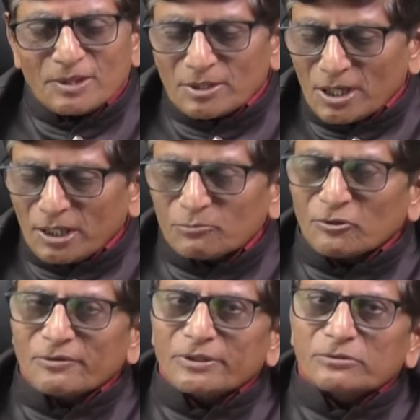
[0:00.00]
they are
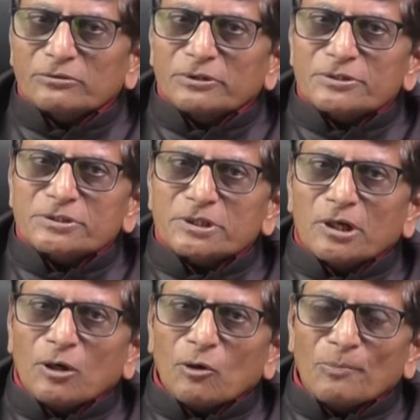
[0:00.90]
moving towards
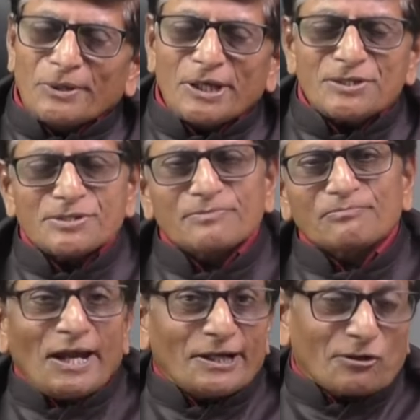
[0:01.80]
OPS,
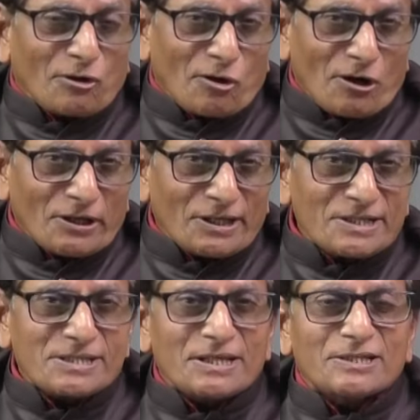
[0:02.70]
and
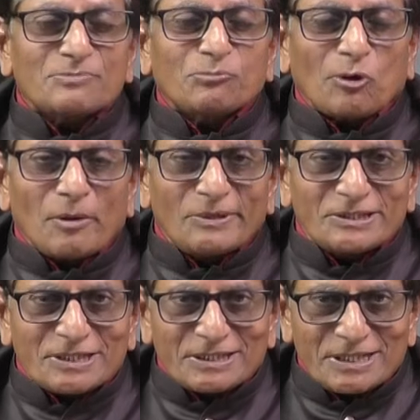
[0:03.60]
Congress is
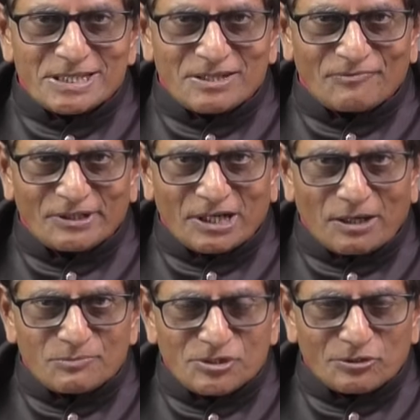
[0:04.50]
promising this if it
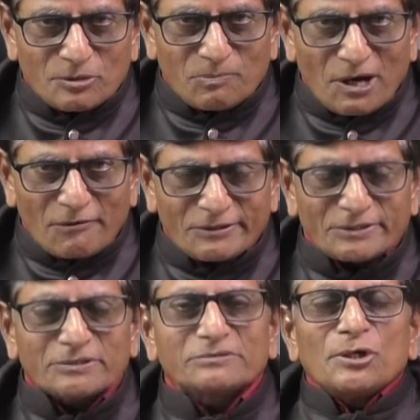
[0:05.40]
comes into
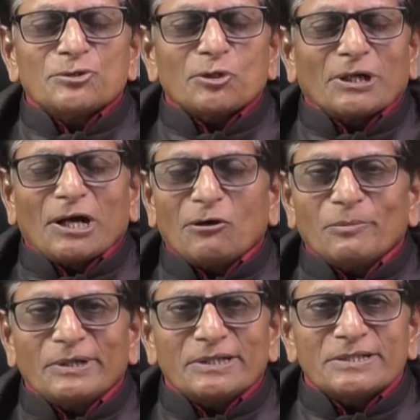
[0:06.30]
power. So
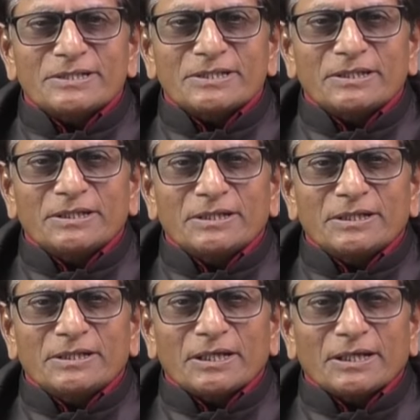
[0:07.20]
governments
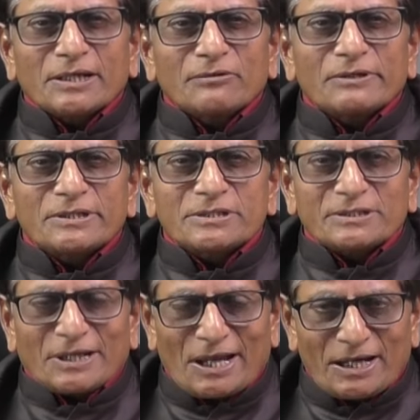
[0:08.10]
taking to its
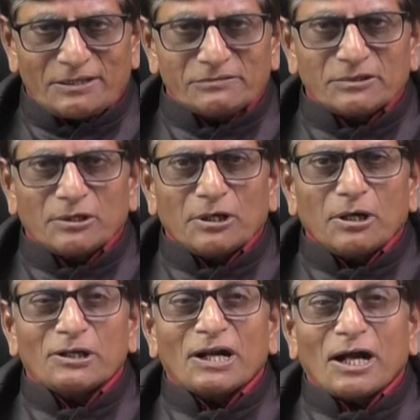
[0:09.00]
stand
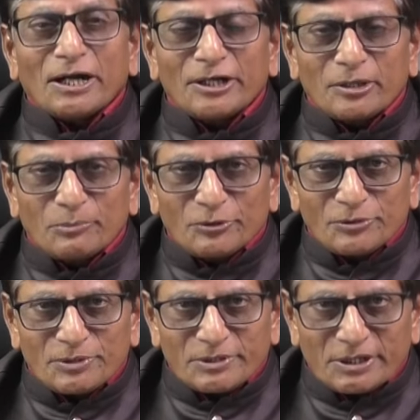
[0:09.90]
on
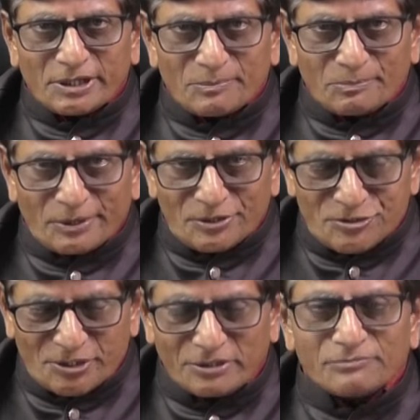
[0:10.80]
contributory
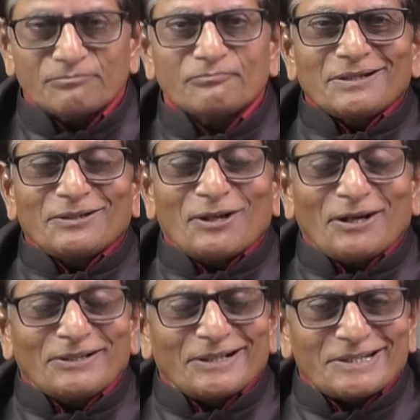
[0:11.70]
pension,
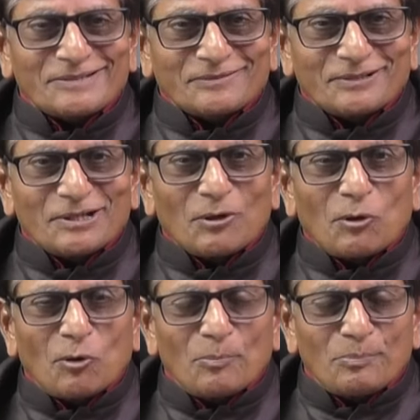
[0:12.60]
not
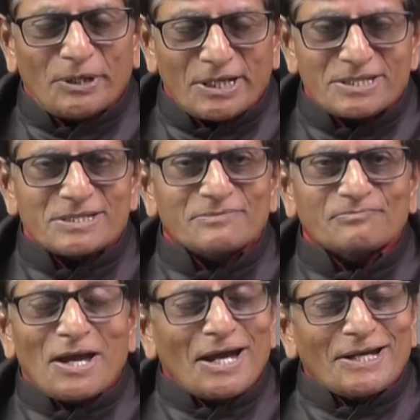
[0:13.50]
restoring OPS,
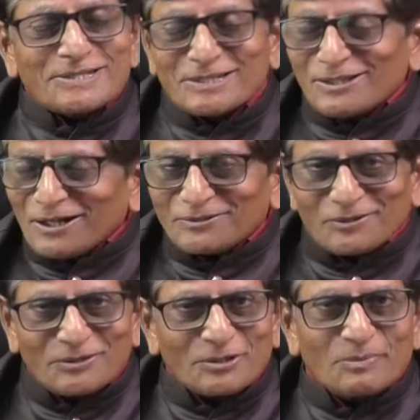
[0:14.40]
is not
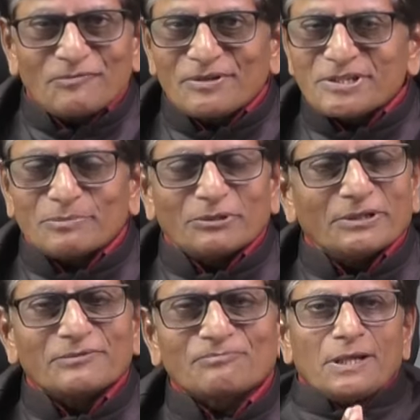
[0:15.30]
going to be feasible.
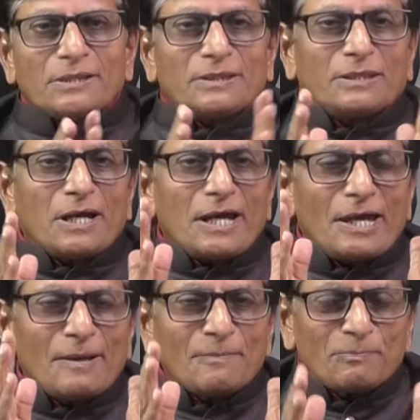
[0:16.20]
The
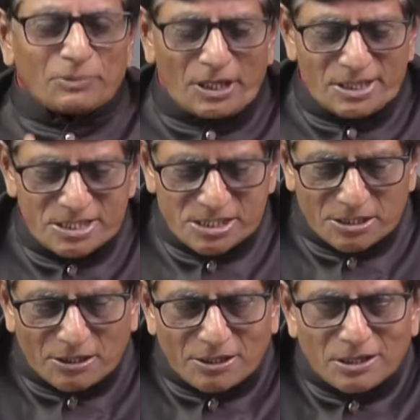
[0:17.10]

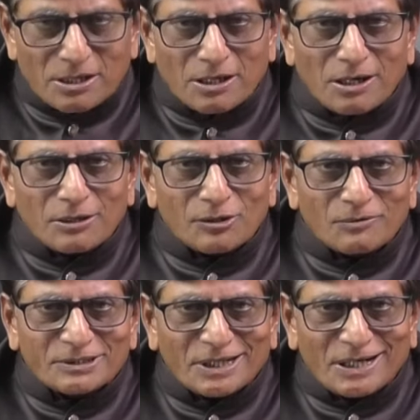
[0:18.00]
employees all
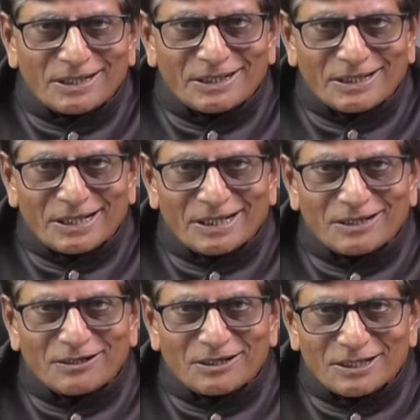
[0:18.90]
over the
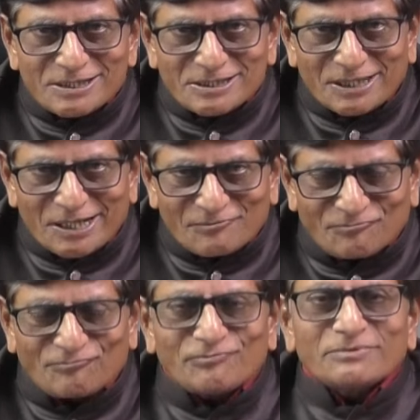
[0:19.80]
country are
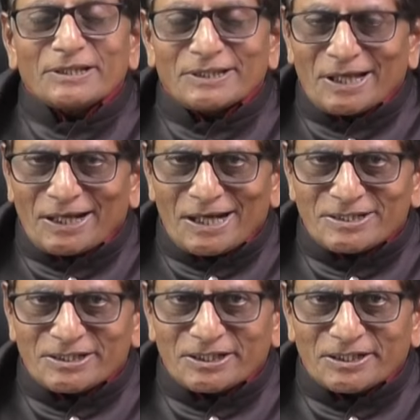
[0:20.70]
restive. They are
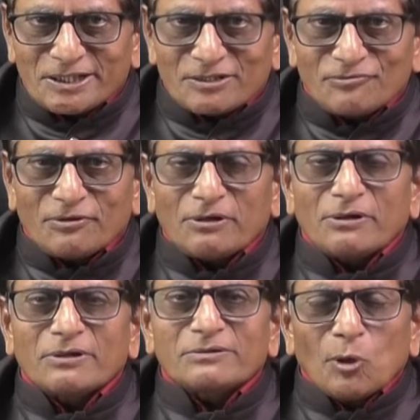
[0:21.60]
agitating
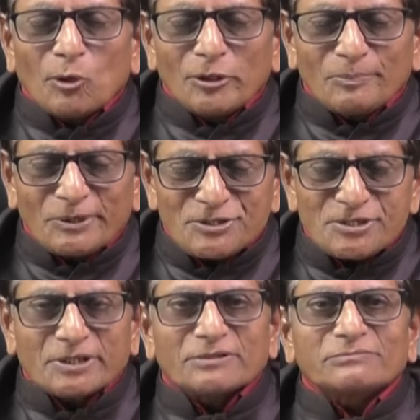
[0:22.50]
for old
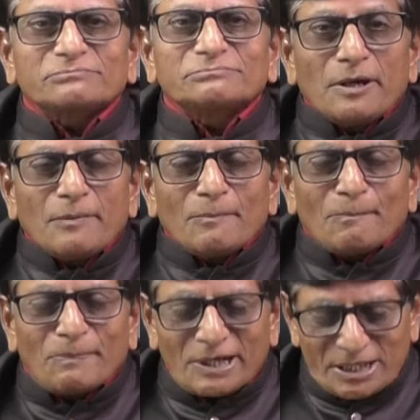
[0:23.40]
pension.
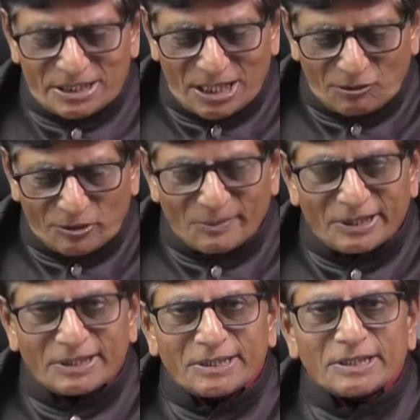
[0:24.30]
Better the
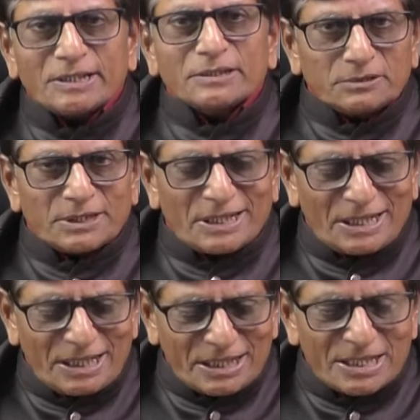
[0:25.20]
government
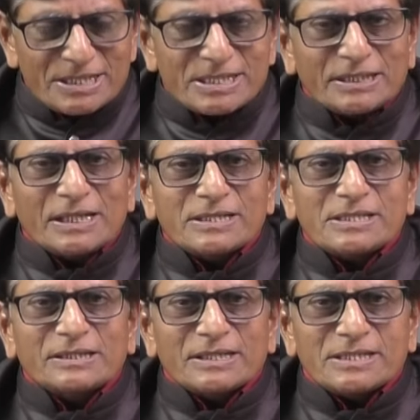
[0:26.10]

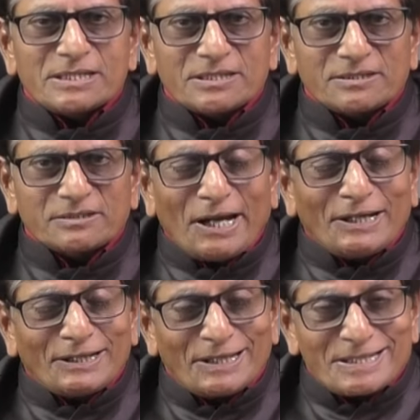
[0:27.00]
reconsiders this
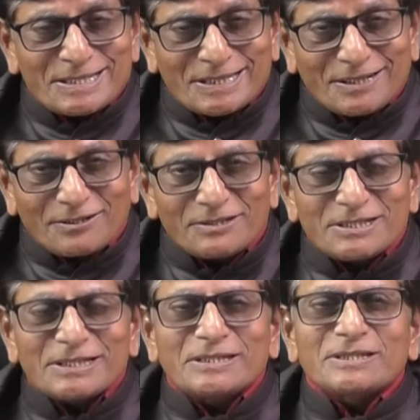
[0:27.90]
and
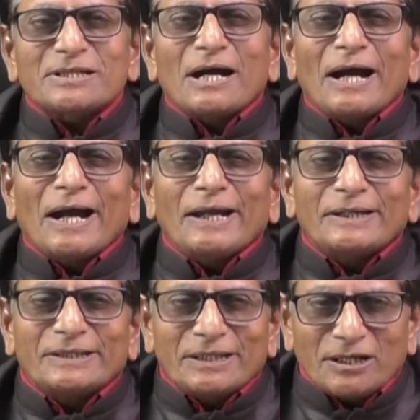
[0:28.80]
discards its
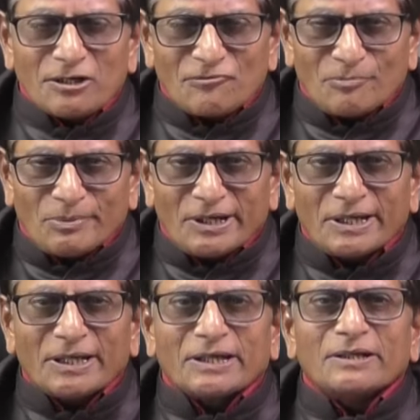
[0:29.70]
idea of
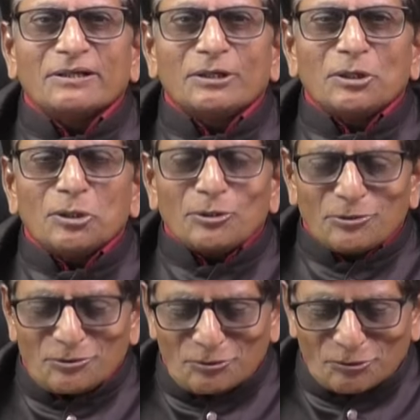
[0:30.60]

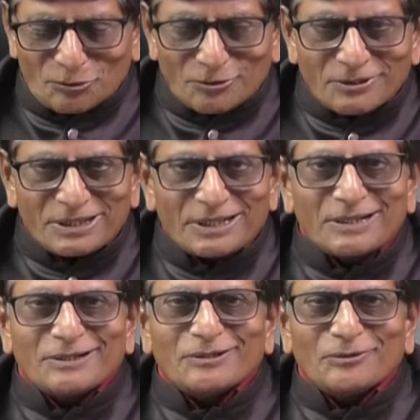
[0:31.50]
bringing newer
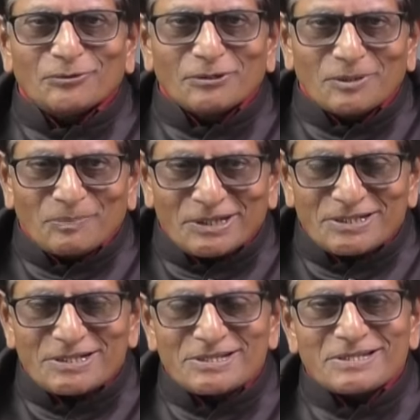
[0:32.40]
and newer
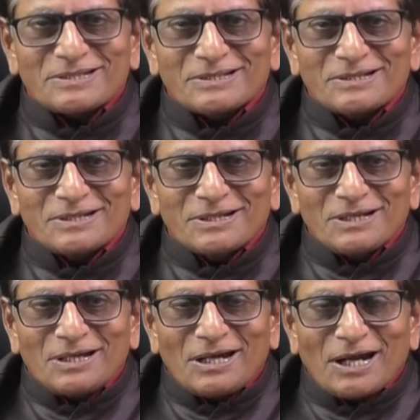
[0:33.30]
pensions.
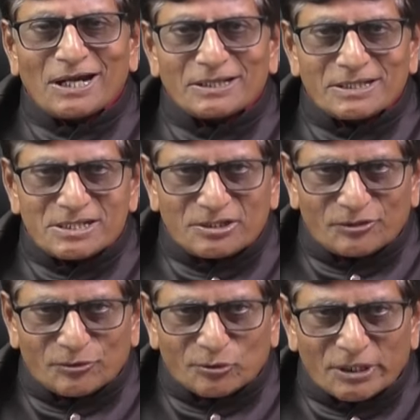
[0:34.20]
And this
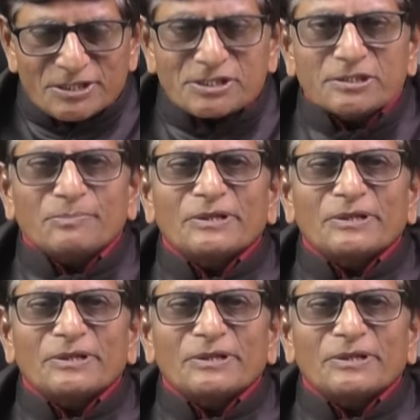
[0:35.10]
newest